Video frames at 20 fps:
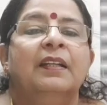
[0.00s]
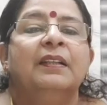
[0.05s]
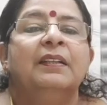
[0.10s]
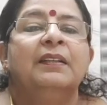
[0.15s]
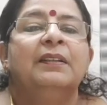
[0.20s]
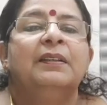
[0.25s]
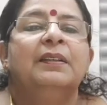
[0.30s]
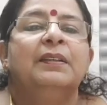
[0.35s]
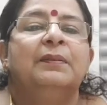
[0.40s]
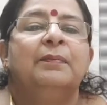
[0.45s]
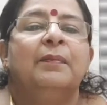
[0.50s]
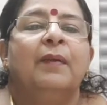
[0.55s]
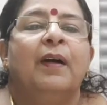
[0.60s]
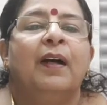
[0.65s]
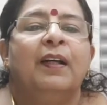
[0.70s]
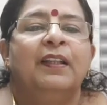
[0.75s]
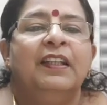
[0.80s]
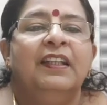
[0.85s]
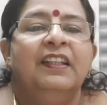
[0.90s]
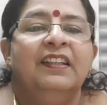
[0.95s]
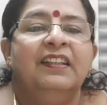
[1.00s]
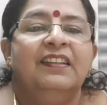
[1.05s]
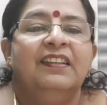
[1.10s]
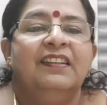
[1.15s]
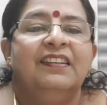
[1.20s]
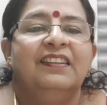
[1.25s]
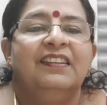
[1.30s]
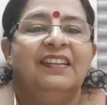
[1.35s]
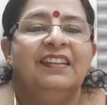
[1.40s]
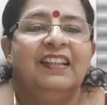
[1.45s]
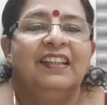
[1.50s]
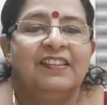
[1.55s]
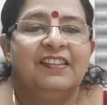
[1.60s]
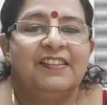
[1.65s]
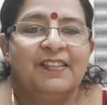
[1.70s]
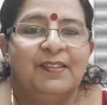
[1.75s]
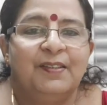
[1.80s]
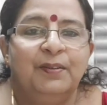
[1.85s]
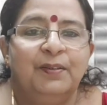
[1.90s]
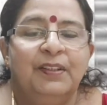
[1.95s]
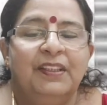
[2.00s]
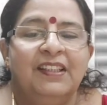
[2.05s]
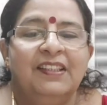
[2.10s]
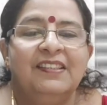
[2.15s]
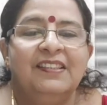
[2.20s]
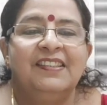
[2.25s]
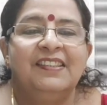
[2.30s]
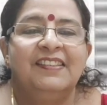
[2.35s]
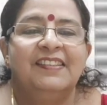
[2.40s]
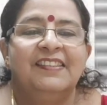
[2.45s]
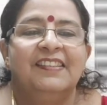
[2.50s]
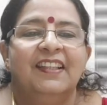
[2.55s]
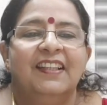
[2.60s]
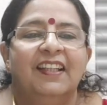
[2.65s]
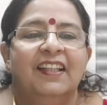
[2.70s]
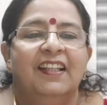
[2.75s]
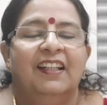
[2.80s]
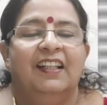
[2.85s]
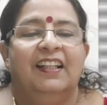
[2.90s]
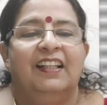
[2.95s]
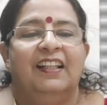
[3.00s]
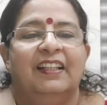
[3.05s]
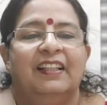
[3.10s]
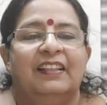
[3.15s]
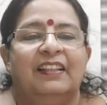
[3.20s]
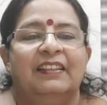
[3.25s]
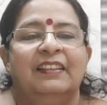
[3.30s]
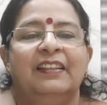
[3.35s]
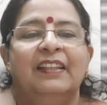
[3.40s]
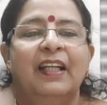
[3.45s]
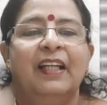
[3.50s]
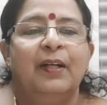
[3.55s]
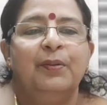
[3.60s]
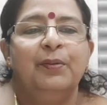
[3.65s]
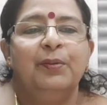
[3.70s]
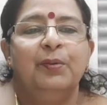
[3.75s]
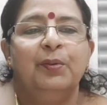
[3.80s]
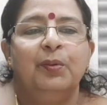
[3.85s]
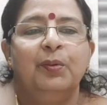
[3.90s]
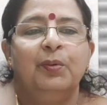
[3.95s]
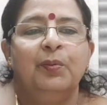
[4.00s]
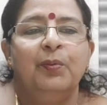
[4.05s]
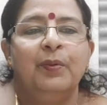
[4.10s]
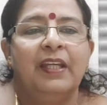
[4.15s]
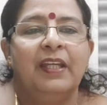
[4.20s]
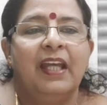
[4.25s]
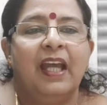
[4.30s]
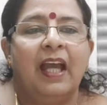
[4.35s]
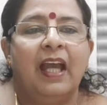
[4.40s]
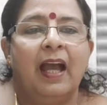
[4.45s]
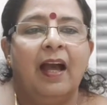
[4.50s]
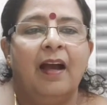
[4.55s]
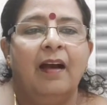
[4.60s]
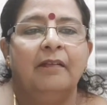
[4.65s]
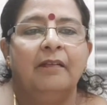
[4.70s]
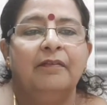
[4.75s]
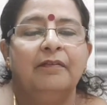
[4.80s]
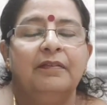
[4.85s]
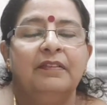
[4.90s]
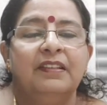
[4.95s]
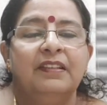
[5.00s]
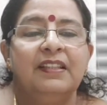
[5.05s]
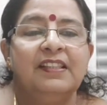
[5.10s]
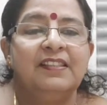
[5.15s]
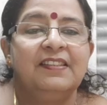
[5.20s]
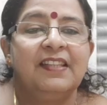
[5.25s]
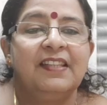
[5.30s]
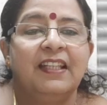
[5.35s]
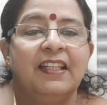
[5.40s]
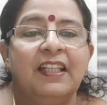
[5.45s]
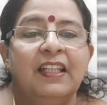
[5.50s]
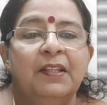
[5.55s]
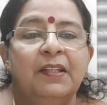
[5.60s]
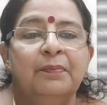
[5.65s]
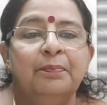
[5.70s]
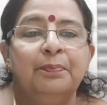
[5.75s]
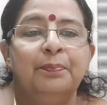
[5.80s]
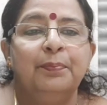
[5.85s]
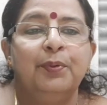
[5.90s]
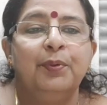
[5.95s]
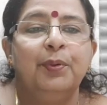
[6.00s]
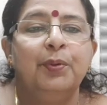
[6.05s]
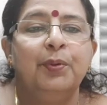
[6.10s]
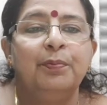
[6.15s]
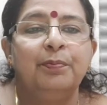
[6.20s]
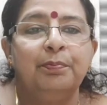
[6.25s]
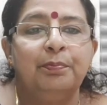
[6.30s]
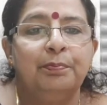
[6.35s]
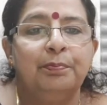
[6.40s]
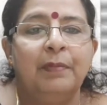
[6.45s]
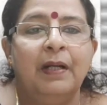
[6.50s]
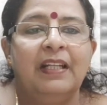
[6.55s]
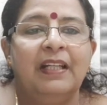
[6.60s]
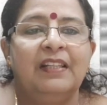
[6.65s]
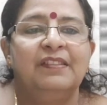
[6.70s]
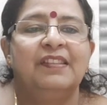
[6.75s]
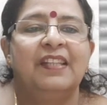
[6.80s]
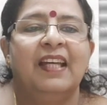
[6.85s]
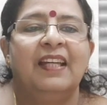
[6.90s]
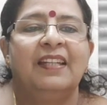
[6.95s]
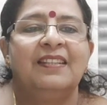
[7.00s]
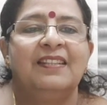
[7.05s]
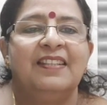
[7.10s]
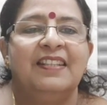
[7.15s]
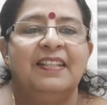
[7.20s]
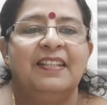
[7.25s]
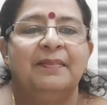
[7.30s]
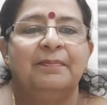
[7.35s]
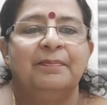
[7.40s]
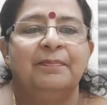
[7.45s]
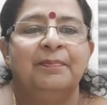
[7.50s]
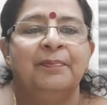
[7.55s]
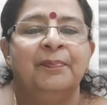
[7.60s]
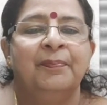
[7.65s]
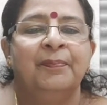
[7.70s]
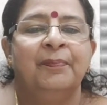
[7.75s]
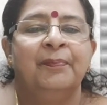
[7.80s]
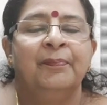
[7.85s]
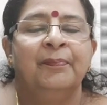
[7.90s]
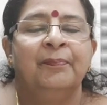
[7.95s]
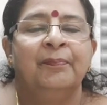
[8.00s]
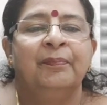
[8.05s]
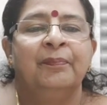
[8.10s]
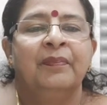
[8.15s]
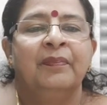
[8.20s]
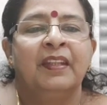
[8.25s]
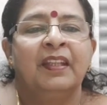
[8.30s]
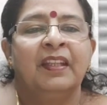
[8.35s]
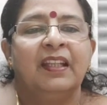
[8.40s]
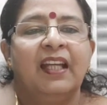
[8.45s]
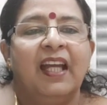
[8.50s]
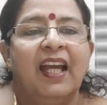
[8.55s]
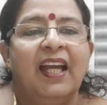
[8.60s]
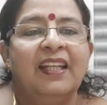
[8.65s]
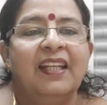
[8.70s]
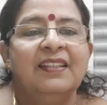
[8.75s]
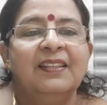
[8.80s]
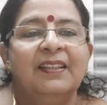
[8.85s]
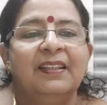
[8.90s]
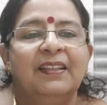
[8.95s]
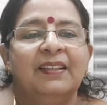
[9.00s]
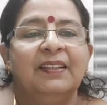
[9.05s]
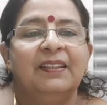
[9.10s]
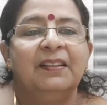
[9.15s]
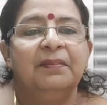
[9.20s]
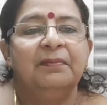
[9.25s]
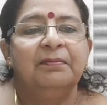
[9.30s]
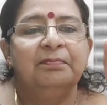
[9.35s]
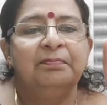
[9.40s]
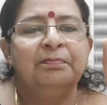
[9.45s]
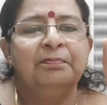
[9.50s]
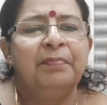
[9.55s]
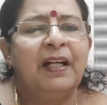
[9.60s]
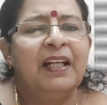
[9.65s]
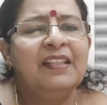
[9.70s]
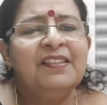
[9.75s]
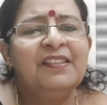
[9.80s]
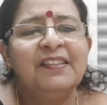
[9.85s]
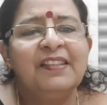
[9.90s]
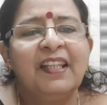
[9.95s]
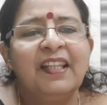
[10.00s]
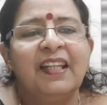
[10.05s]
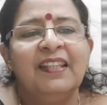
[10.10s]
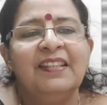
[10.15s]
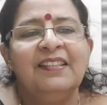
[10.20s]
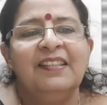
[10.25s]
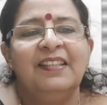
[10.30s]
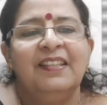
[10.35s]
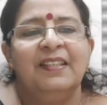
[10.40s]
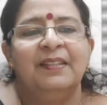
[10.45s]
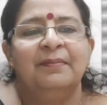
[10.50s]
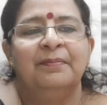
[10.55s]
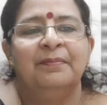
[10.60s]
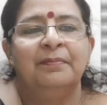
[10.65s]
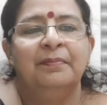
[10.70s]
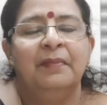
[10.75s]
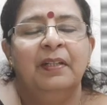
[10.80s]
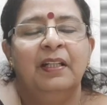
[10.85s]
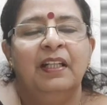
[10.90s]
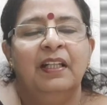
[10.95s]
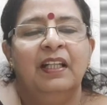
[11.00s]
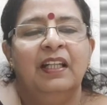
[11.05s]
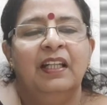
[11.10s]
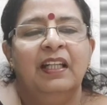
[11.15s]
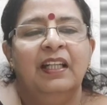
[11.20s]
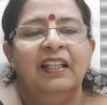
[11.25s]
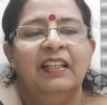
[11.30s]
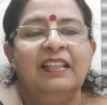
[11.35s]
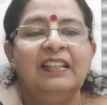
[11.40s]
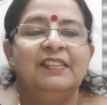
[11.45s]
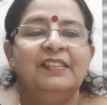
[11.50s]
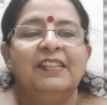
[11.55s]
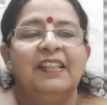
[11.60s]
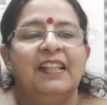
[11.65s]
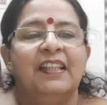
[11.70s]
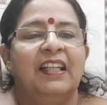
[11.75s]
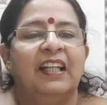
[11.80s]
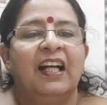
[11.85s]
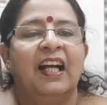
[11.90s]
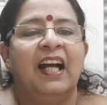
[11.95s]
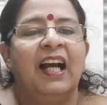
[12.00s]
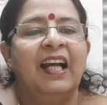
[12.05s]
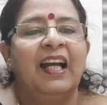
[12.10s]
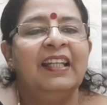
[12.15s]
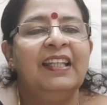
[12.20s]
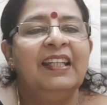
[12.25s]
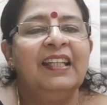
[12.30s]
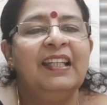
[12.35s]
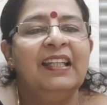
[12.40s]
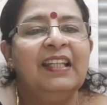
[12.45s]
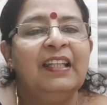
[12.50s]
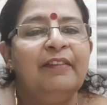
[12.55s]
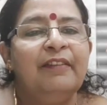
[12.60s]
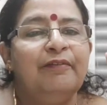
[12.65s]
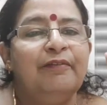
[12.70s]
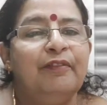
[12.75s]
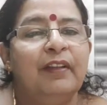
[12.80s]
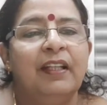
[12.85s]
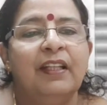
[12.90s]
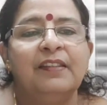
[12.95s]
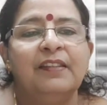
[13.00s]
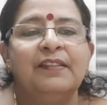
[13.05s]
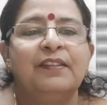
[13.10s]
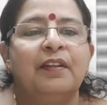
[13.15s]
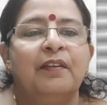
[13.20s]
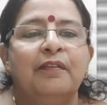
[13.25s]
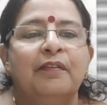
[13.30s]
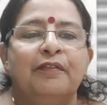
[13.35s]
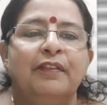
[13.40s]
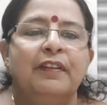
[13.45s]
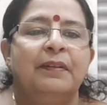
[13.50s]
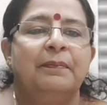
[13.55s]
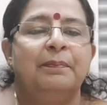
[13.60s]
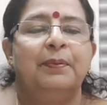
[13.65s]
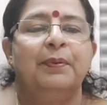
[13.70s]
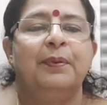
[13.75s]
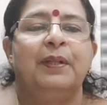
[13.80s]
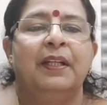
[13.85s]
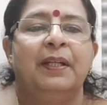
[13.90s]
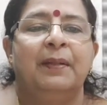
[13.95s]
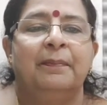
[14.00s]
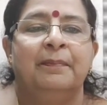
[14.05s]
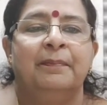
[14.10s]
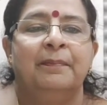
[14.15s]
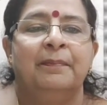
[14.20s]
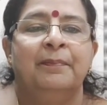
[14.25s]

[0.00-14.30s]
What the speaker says: Good morning, dear students. Now we have the second poem, Byzantium. And Byzantium is a highly philosophic poem.